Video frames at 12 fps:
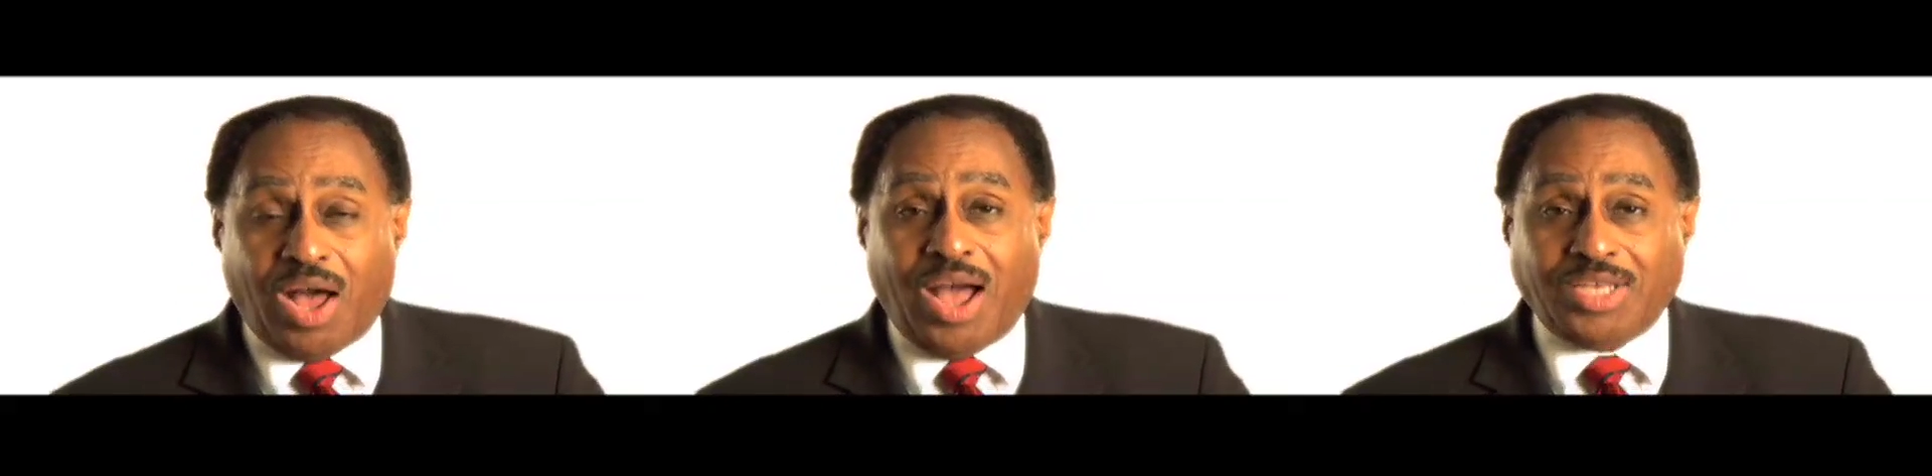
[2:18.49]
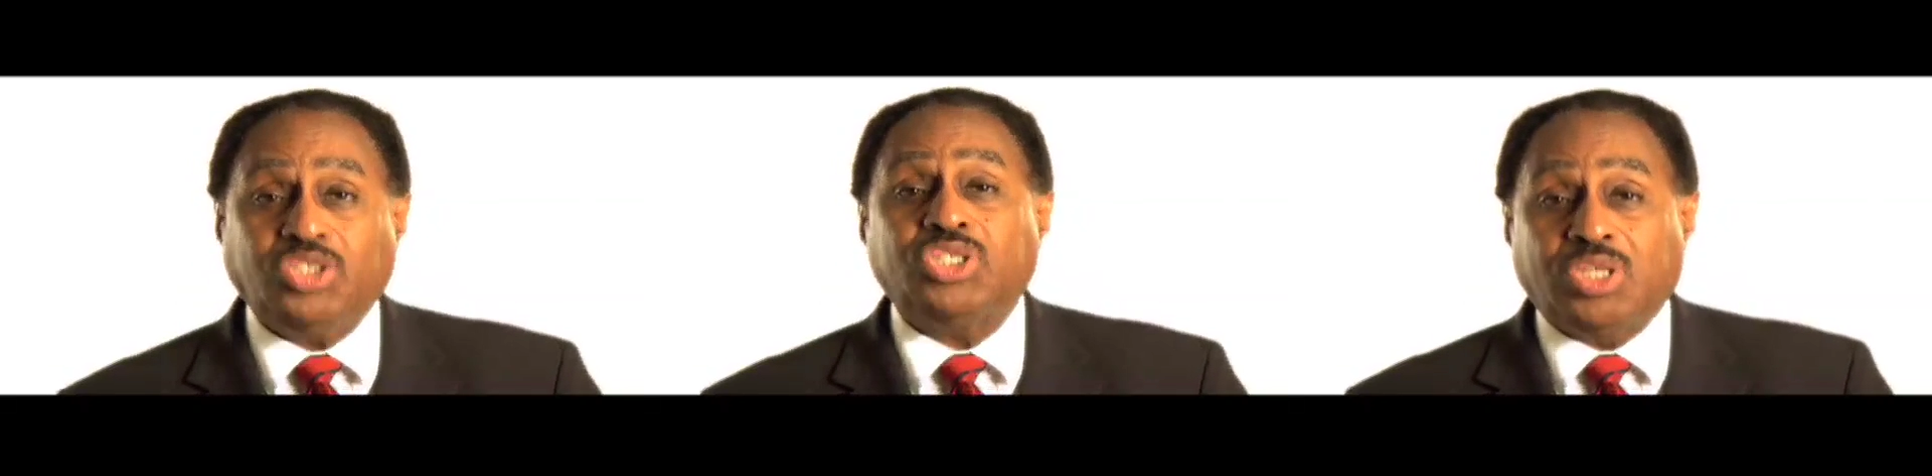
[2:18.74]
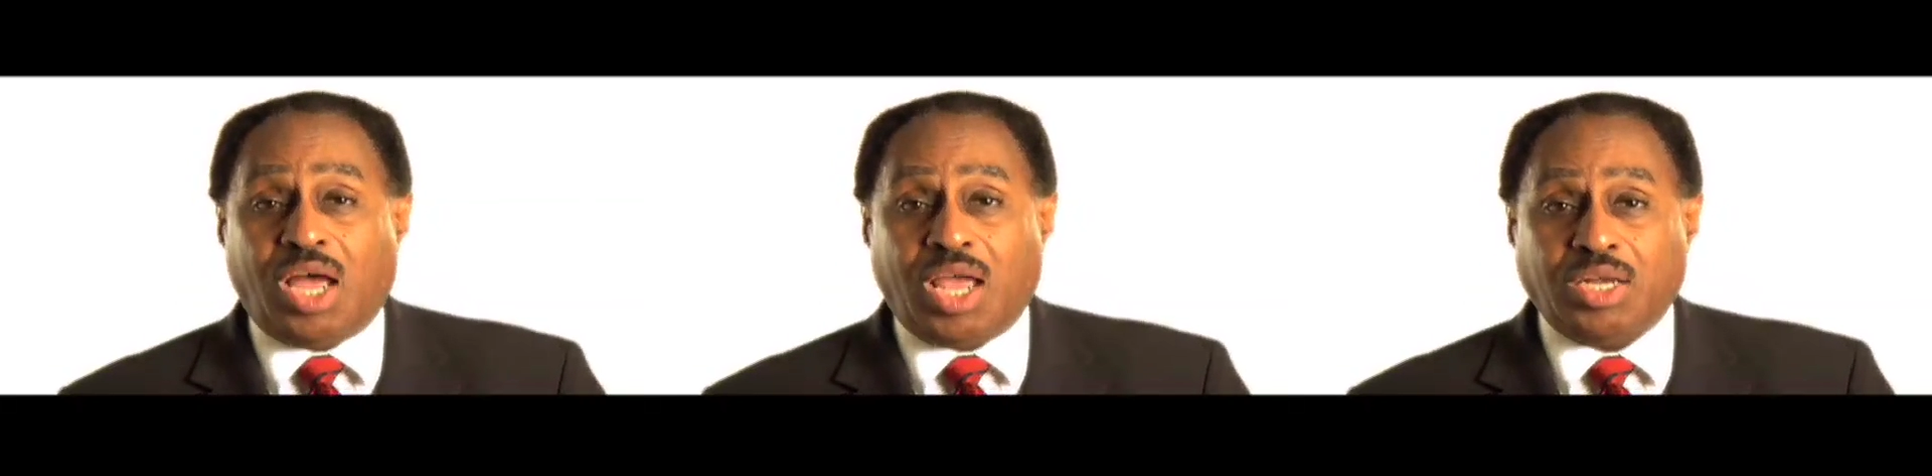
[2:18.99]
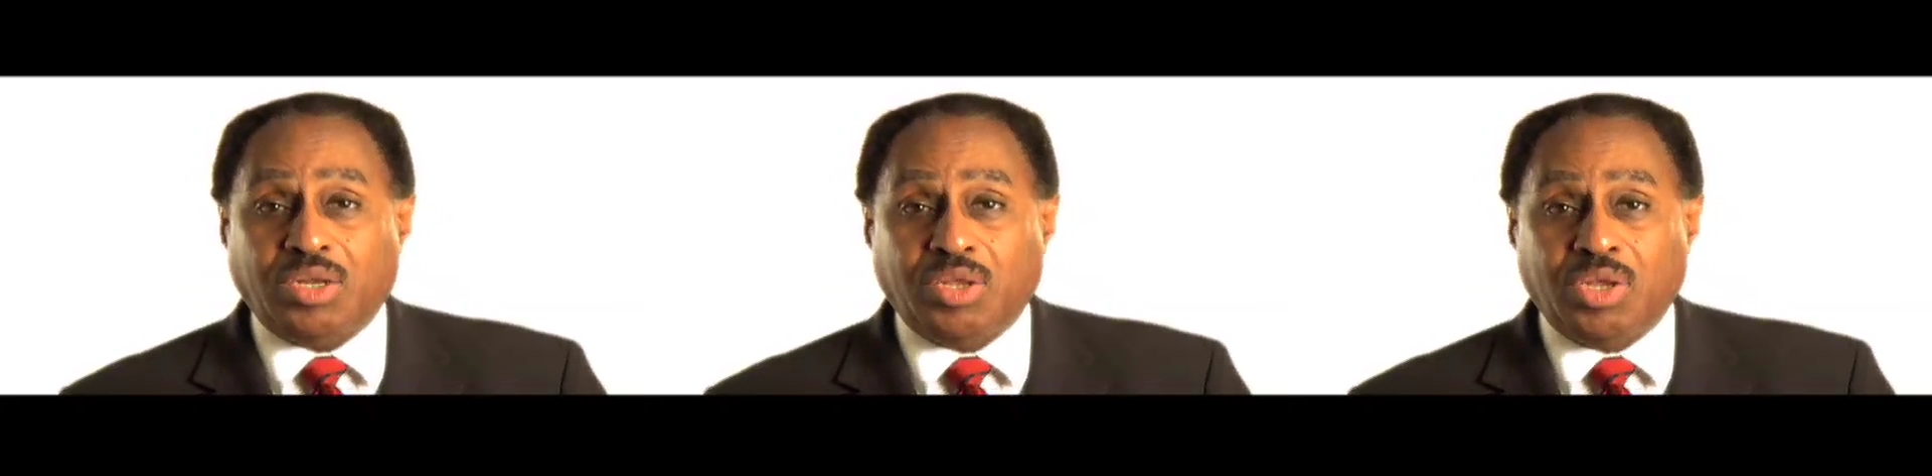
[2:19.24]

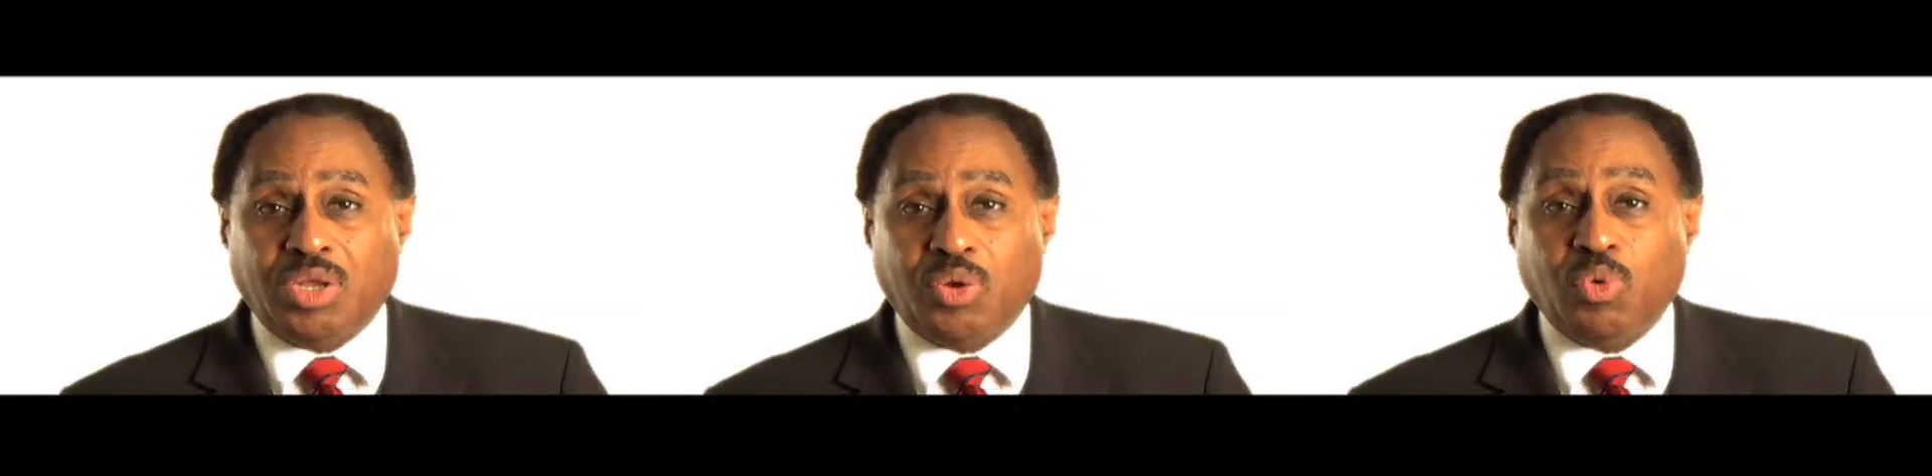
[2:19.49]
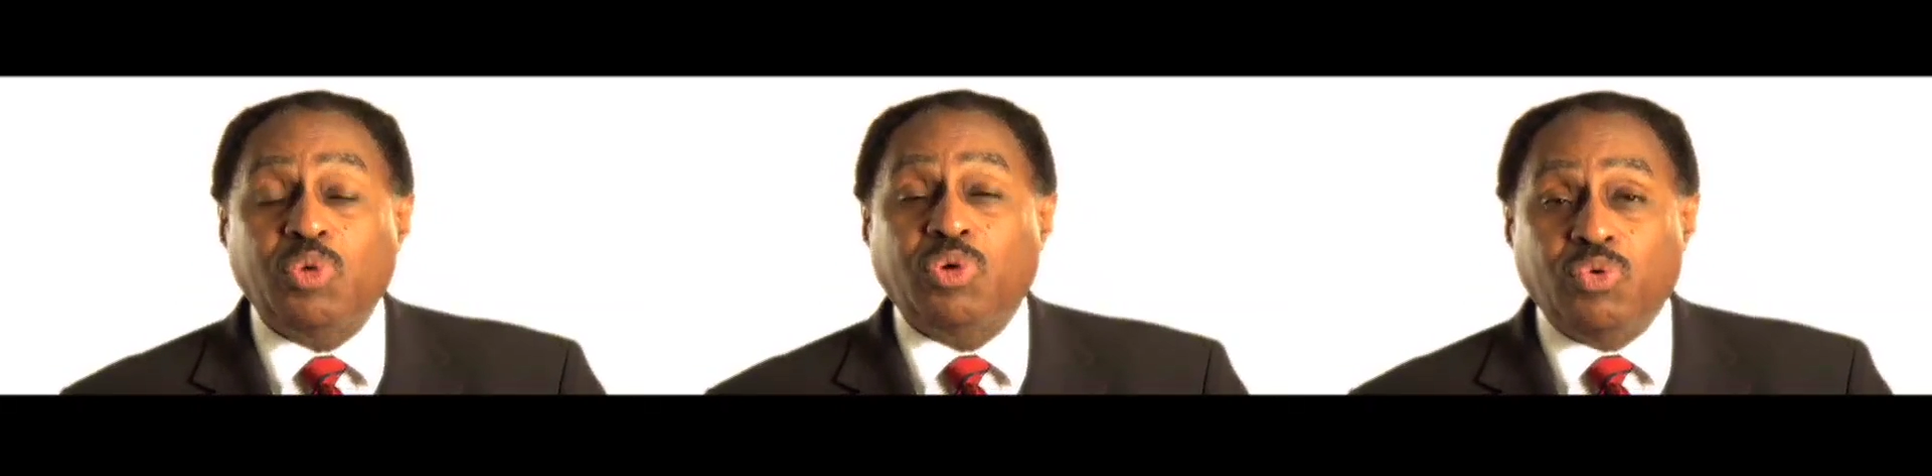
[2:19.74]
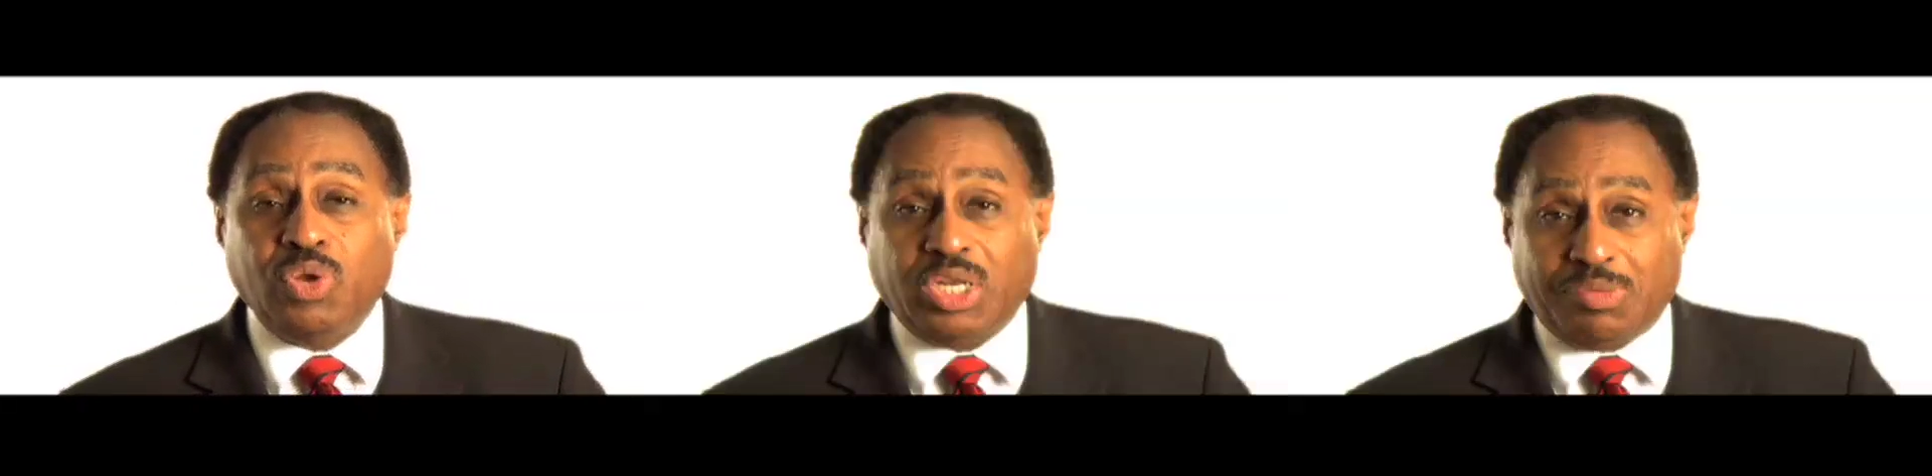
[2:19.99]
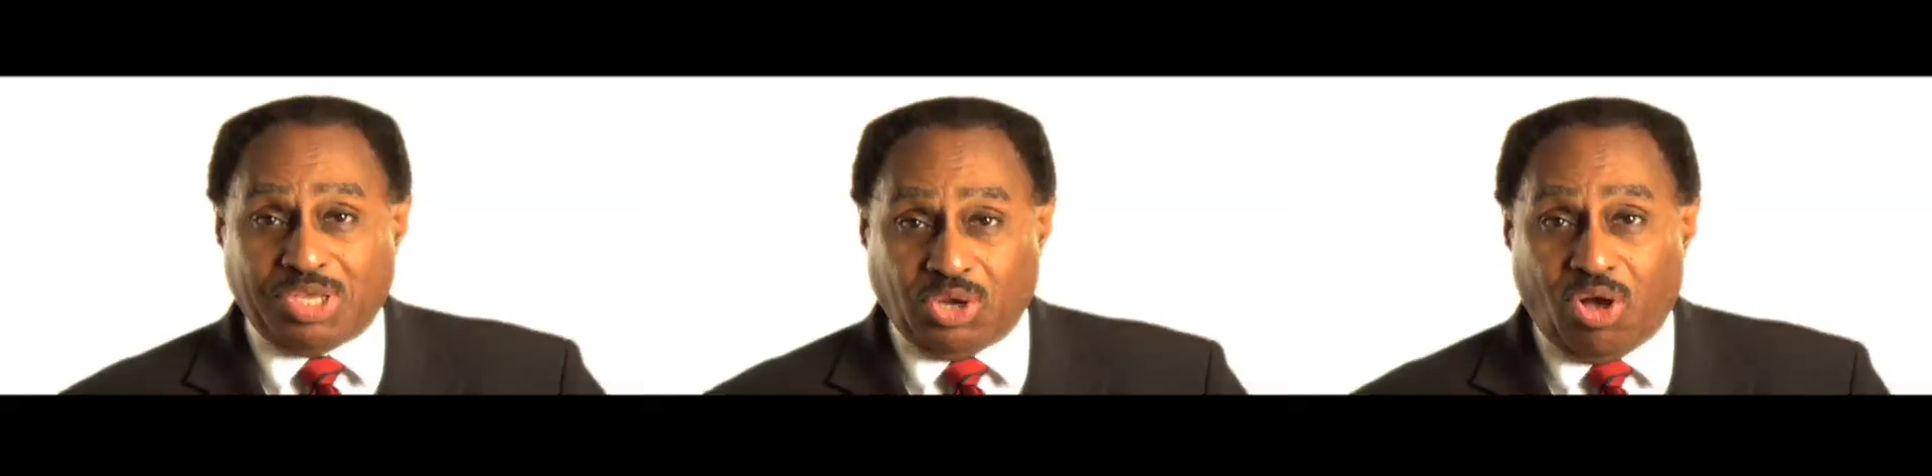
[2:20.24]
Einstein, we would
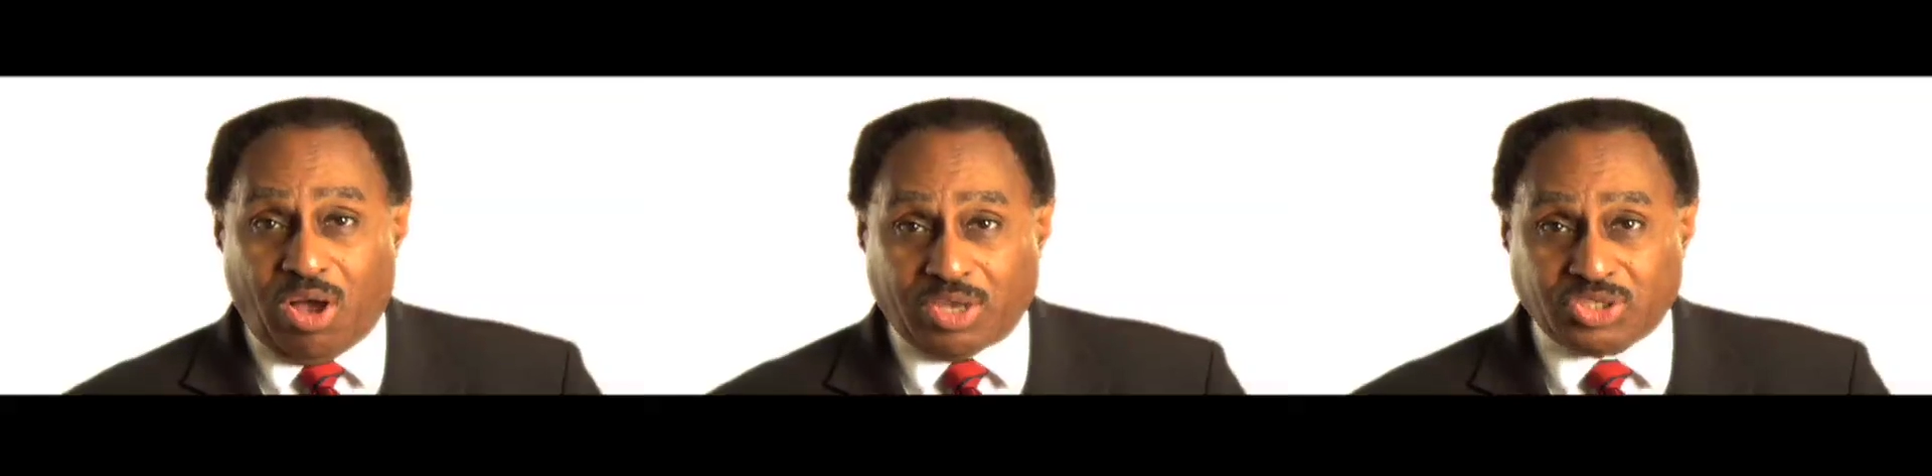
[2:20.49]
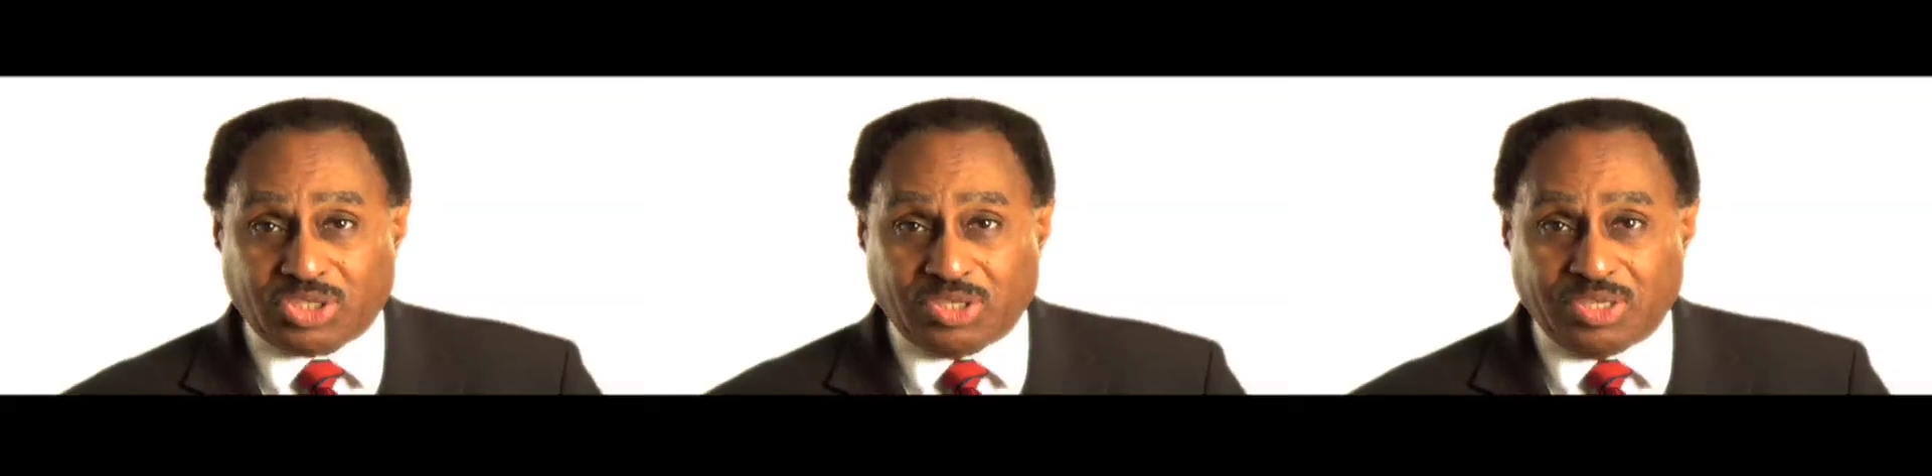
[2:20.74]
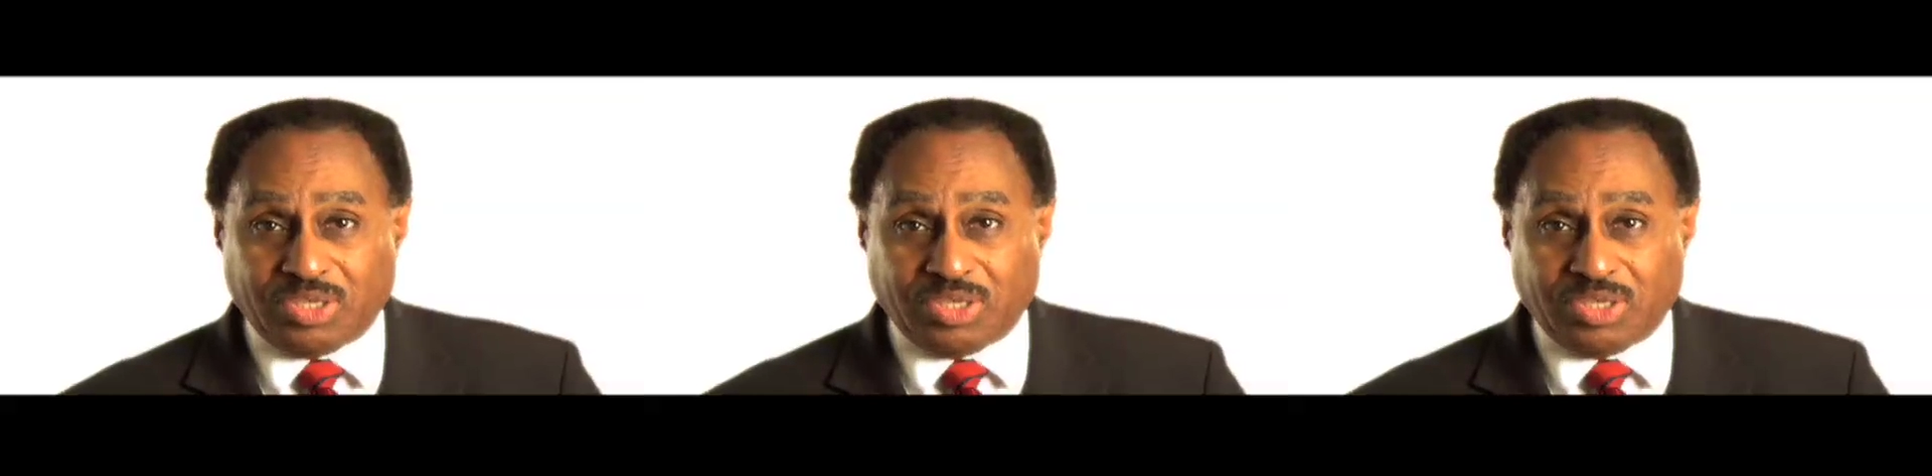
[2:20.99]
really be lost.